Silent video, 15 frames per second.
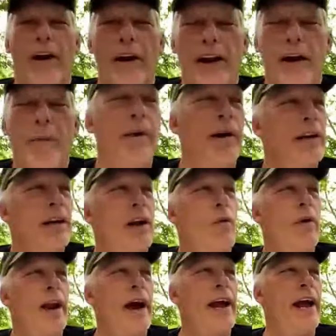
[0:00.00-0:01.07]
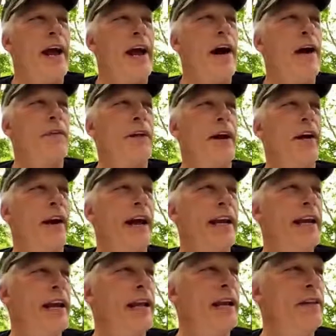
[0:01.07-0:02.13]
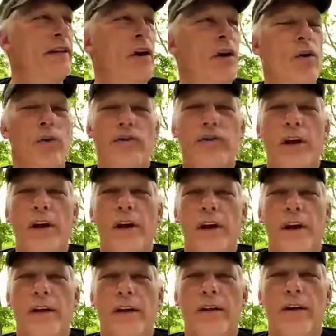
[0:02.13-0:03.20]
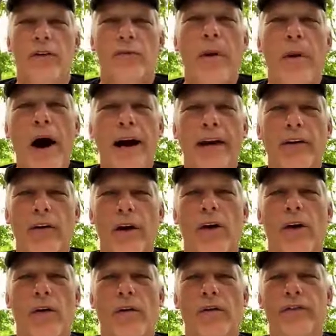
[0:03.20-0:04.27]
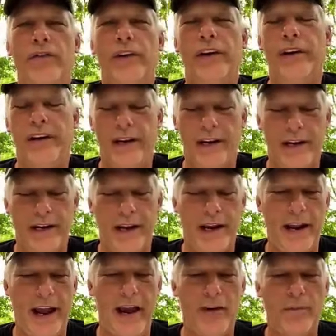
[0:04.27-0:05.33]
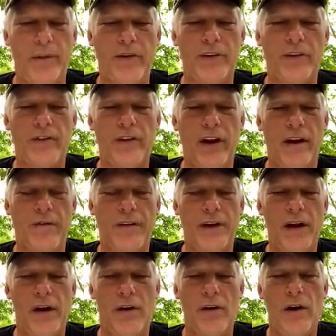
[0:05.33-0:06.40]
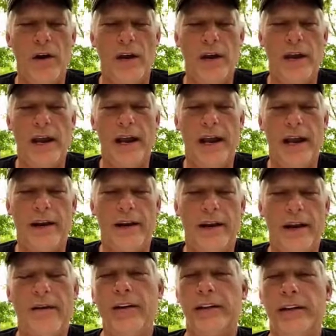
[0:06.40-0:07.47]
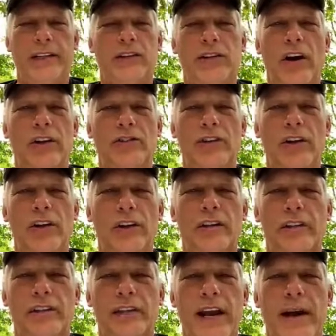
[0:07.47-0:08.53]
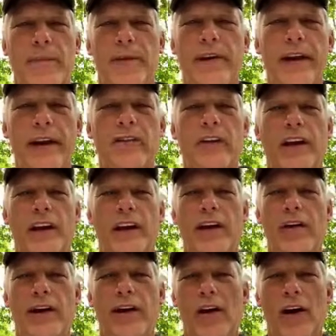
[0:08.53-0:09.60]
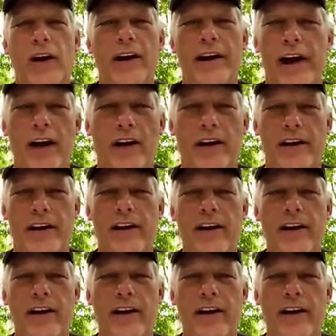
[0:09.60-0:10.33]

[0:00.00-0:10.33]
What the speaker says: area, but when I head out there and I get in those pine groves and aspens and stuff, and everything starts to look the same. And the next thing you know, you're on an elk,